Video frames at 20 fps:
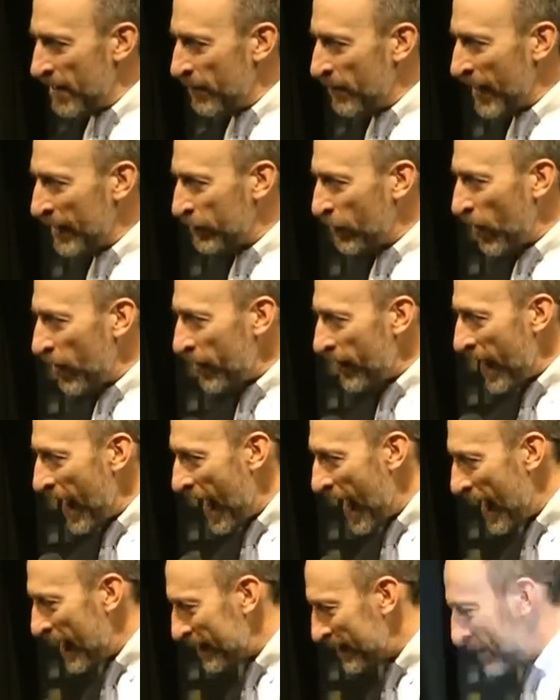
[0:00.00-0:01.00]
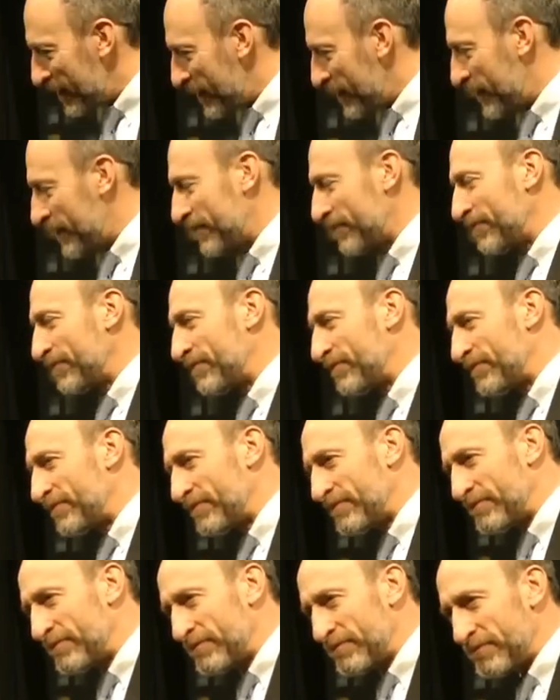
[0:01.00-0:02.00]
My daughter has
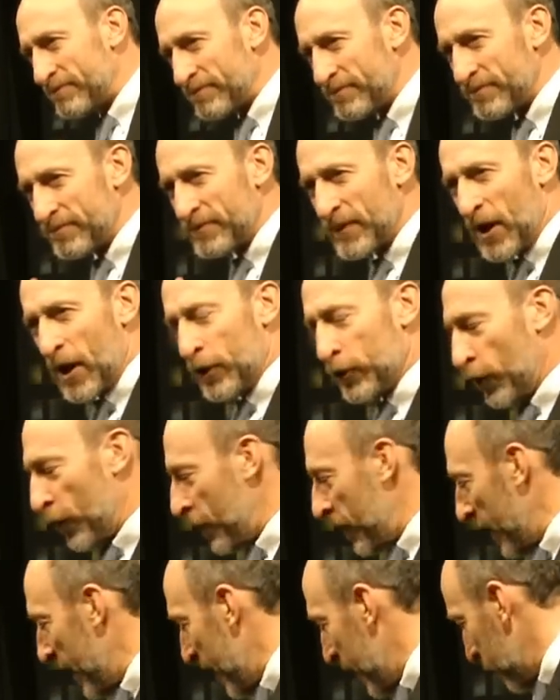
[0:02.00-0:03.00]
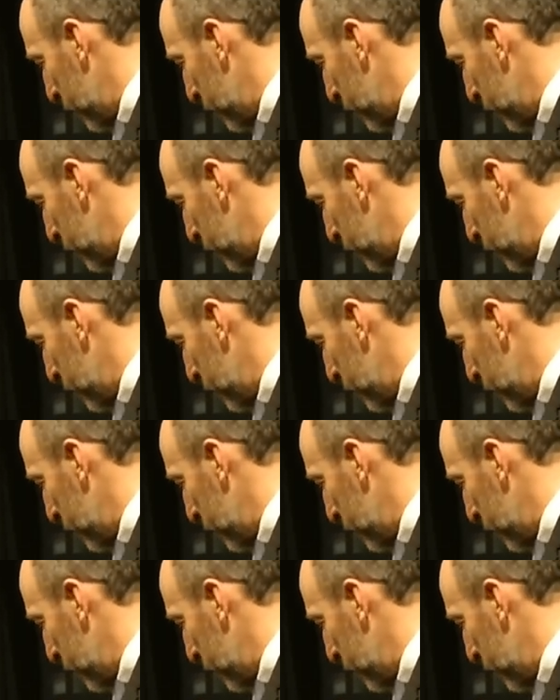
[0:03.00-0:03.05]
a learning